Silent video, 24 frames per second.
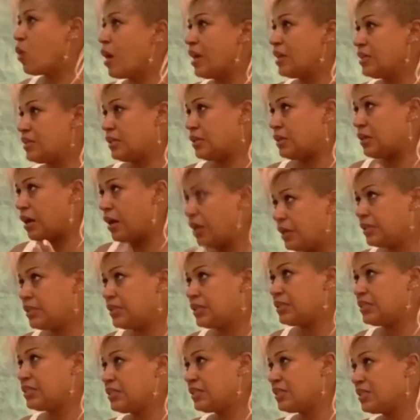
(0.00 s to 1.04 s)
as an
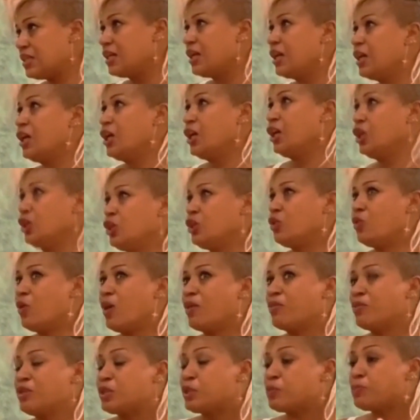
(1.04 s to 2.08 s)
artist, you are
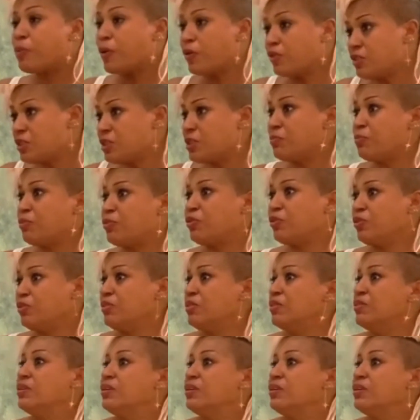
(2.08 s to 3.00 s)
responsible